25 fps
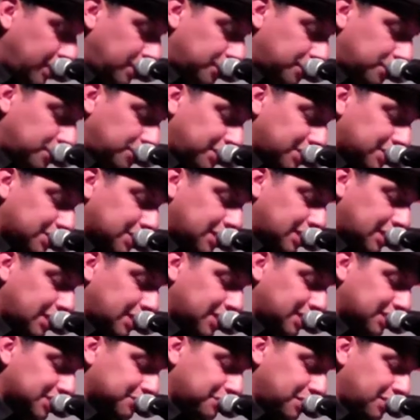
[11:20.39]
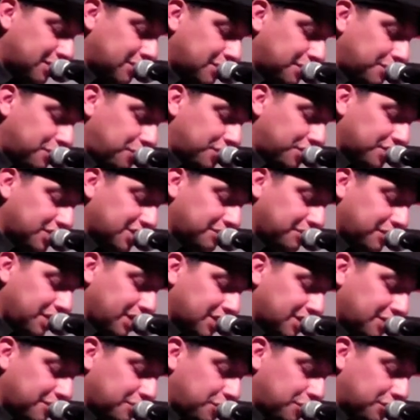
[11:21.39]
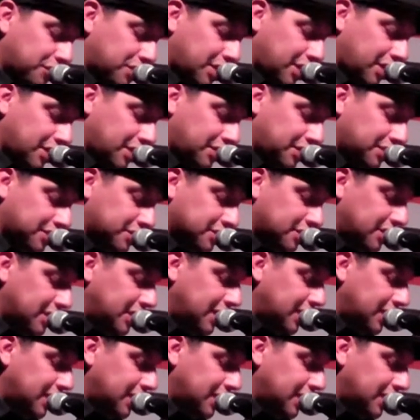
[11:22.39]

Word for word: Joyce and Anna spent the morning making bouquets,